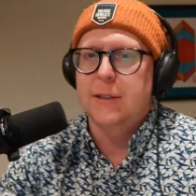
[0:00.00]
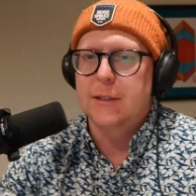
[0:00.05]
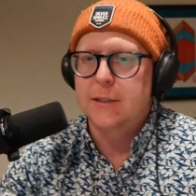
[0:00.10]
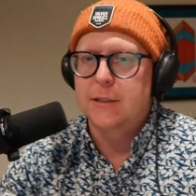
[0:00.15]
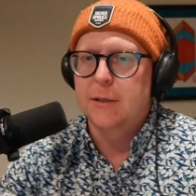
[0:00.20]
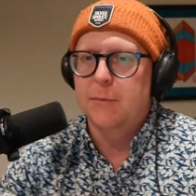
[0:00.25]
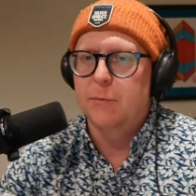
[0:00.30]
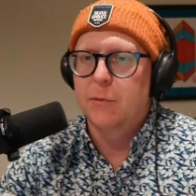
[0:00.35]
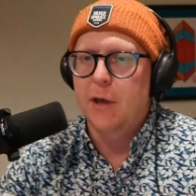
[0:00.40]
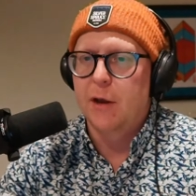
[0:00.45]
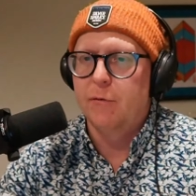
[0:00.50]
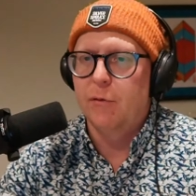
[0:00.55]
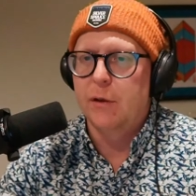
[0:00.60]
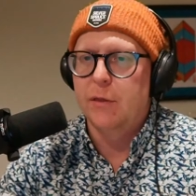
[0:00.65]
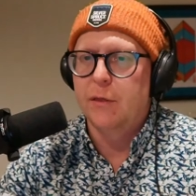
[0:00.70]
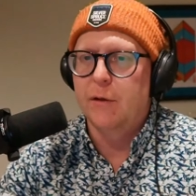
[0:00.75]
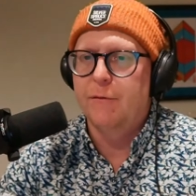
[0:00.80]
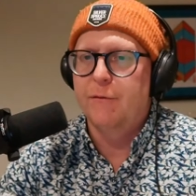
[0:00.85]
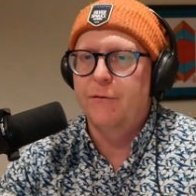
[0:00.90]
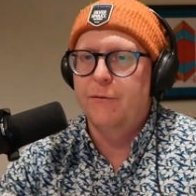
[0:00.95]
system
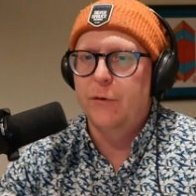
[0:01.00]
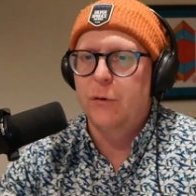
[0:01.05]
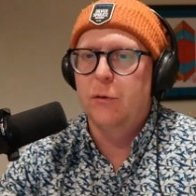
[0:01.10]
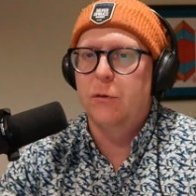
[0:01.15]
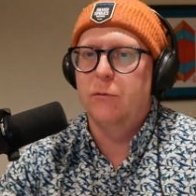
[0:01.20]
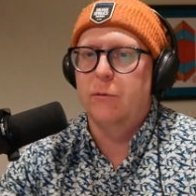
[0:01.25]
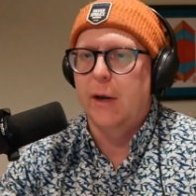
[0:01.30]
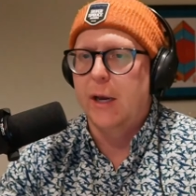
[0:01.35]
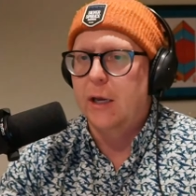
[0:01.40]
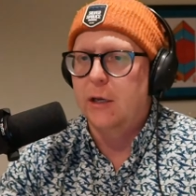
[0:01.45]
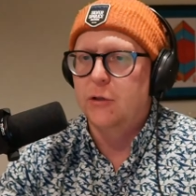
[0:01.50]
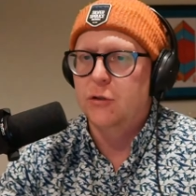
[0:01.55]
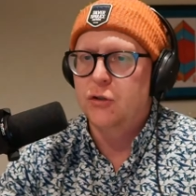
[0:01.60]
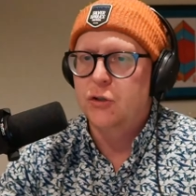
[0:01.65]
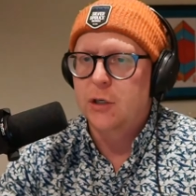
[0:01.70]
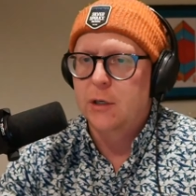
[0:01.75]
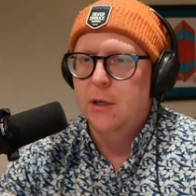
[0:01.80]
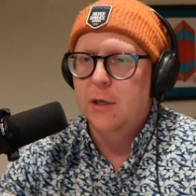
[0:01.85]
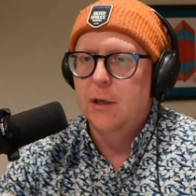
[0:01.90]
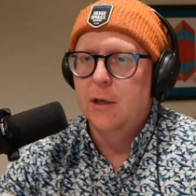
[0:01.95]
covering the full
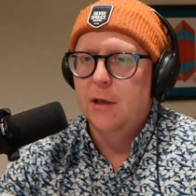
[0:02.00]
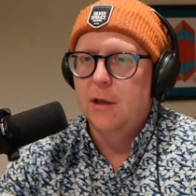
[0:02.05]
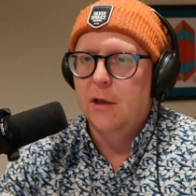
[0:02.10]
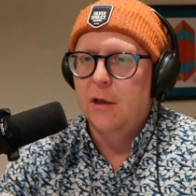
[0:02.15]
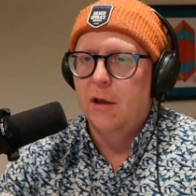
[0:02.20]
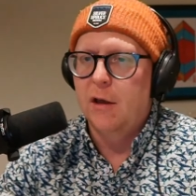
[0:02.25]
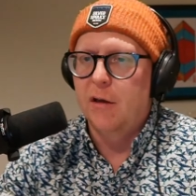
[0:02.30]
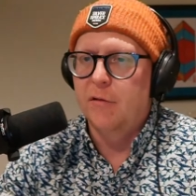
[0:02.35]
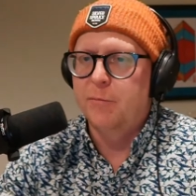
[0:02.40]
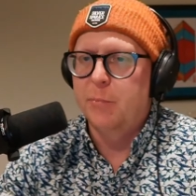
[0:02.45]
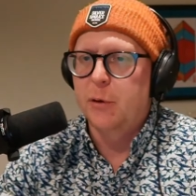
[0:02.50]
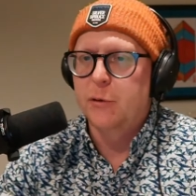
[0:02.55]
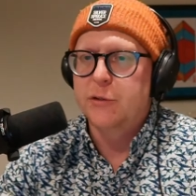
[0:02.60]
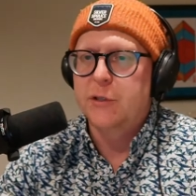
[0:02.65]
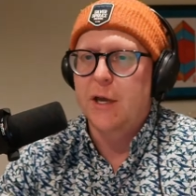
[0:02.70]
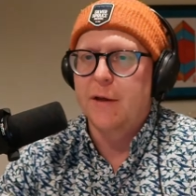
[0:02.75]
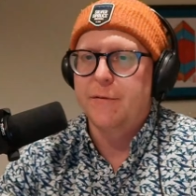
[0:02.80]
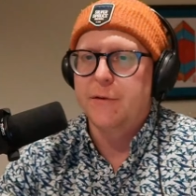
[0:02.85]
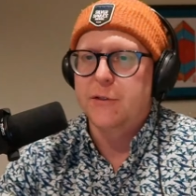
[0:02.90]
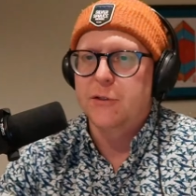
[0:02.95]
range of
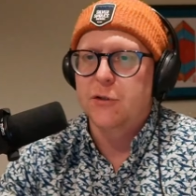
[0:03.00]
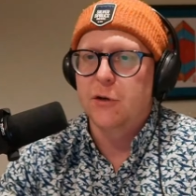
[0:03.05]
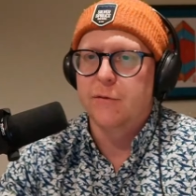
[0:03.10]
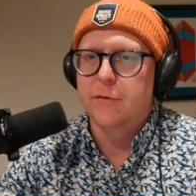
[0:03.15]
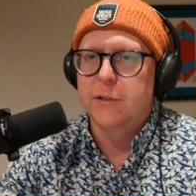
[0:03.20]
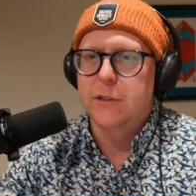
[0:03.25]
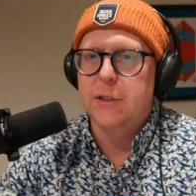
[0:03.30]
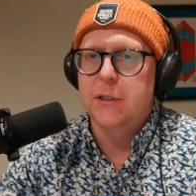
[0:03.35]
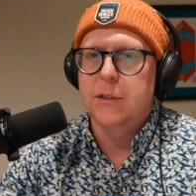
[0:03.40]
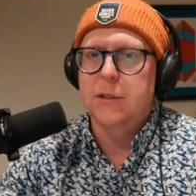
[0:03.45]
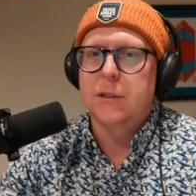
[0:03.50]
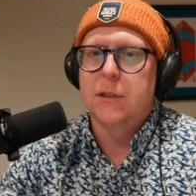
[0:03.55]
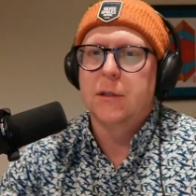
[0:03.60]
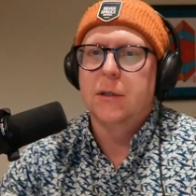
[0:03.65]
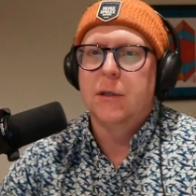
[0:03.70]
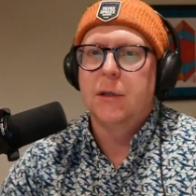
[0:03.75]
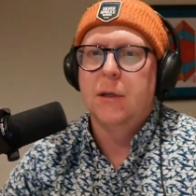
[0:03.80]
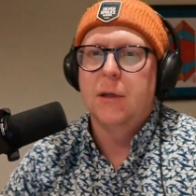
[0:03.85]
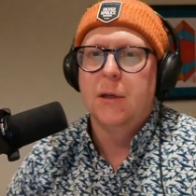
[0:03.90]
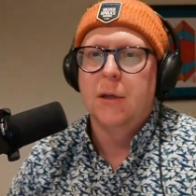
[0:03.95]
post office services.
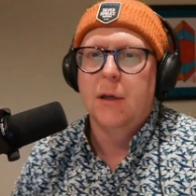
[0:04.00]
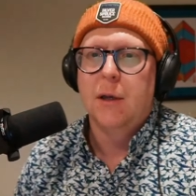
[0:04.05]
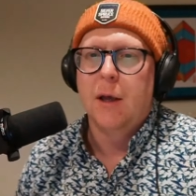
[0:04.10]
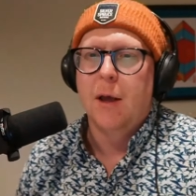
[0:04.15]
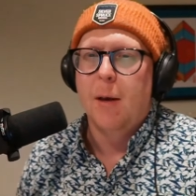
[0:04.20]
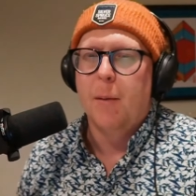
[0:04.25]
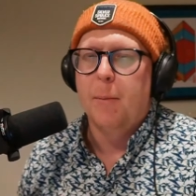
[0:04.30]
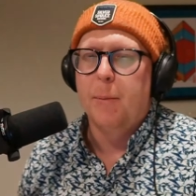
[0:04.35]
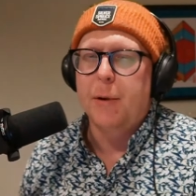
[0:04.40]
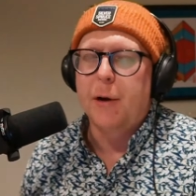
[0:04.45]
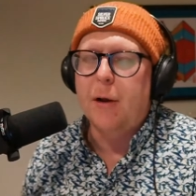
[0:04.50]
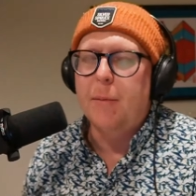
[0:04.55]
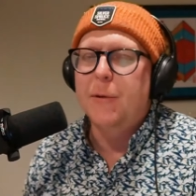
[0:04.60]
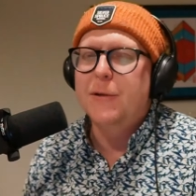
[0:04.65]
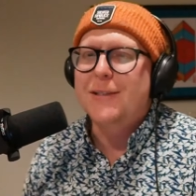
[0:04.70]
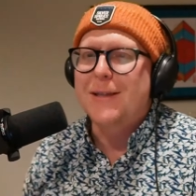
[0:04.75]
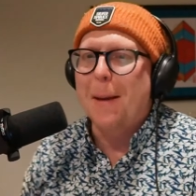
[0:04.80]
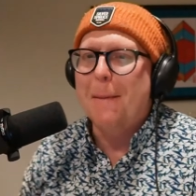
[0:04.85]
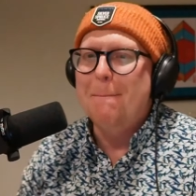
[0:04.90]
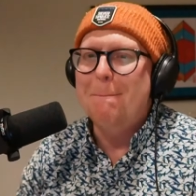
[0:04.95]
But
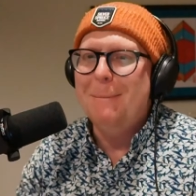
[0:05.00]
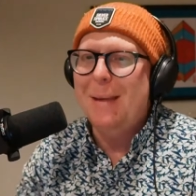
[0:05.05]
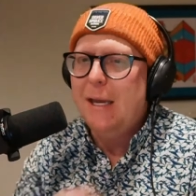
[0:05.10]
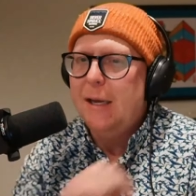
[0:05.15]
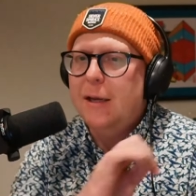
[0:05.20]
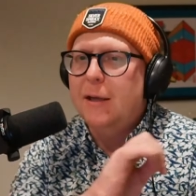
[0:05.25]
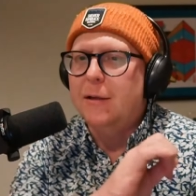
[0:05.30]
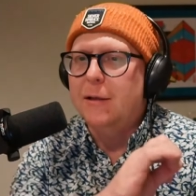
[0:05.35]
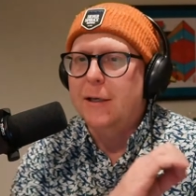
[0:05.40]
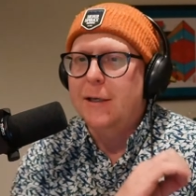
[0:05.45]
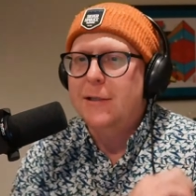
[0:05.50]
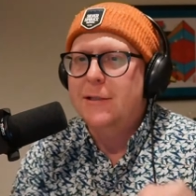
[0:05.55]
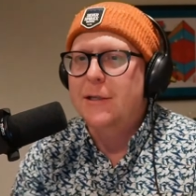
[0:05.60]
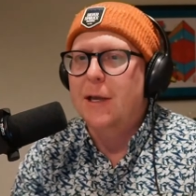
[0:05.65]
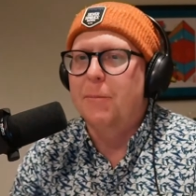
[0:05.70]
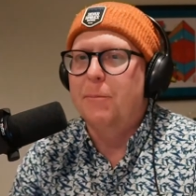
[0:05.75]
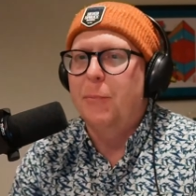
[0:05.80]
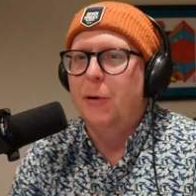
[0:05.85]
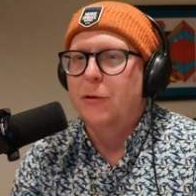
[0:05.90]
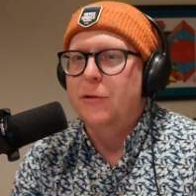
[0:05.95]
almost immediately,
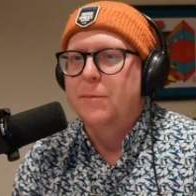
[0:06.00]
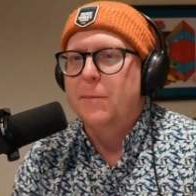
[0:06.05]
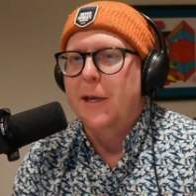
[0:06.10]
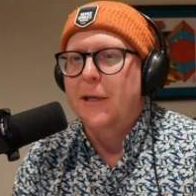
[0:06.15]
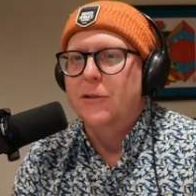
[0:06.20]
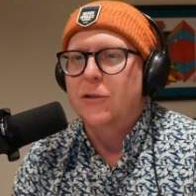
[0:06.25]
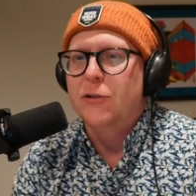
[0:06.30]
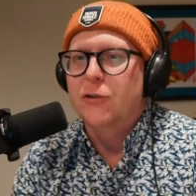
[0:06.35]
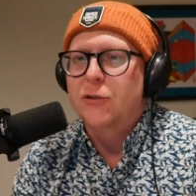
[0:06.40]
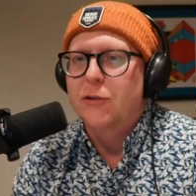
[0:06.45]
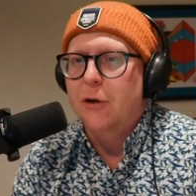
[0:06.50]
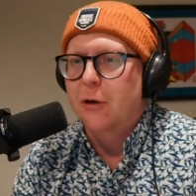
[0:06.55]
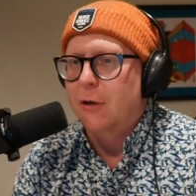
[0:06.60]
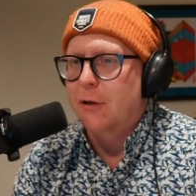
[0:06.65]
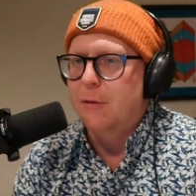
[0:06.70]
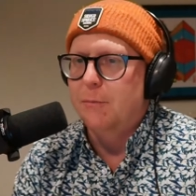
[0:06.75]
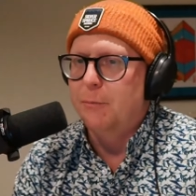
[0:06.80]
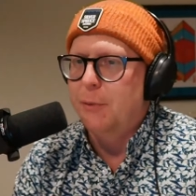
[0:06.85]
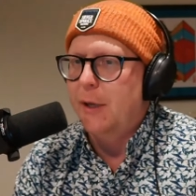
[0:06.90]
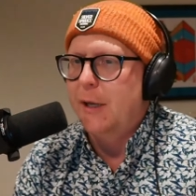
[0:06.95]
sub postmasters
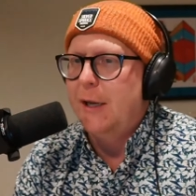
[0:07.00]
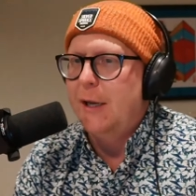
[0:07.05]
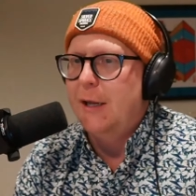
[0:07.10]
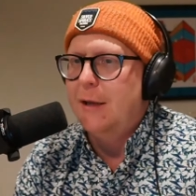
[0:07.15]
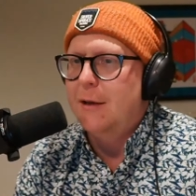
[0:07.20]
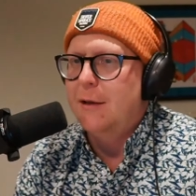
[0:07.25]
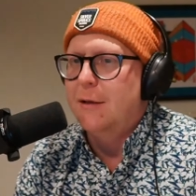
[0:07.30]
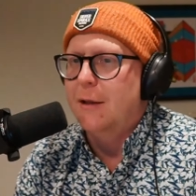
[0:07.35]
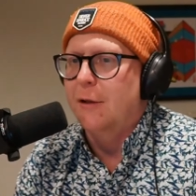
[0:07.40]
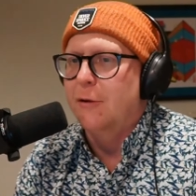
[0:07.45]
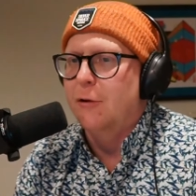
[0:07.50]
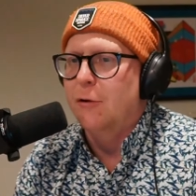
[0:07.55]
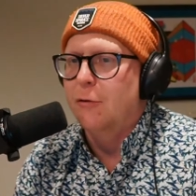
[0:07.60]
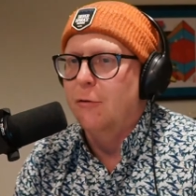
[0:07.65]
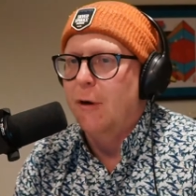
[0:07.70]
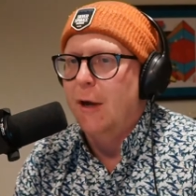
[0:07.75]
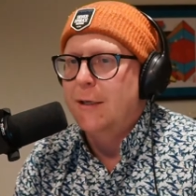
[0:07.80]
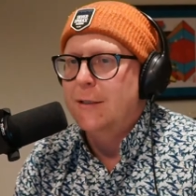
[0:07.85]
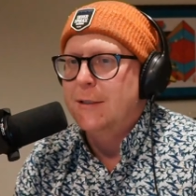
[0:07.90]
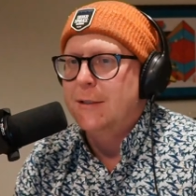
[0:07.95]
started complaining that the
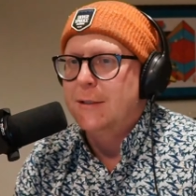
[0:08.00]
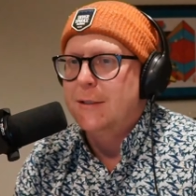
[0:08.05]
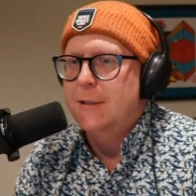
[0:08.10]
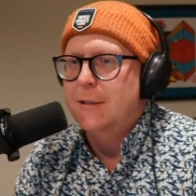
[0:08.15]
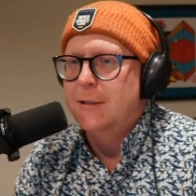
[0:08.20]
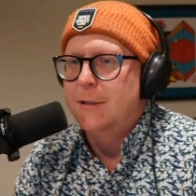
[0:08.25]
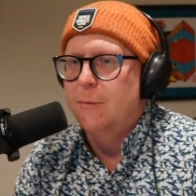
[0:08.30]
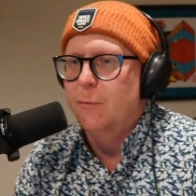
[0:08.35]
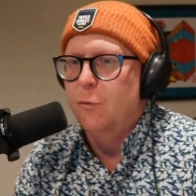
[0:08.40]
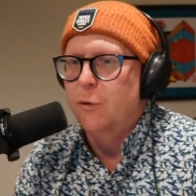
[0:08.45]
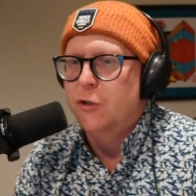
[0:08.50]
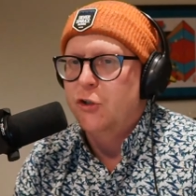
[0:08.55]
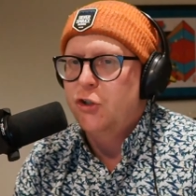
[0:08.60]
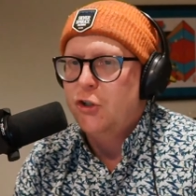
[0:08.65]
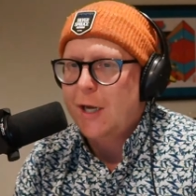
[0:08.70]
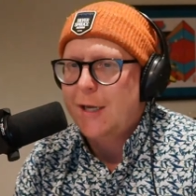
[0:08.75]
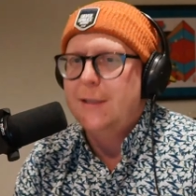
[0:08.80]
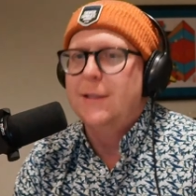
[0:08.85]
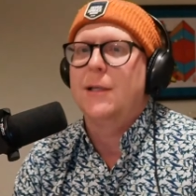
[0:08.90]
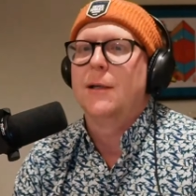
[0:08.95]
Horizon system was
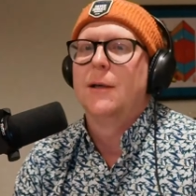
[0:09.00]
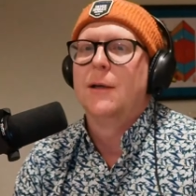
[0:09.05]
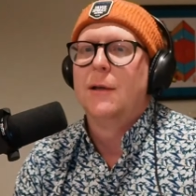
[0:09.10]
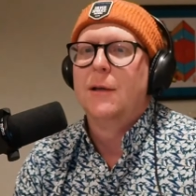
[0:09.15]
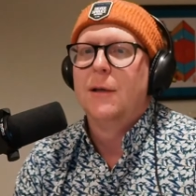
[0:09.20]
shit.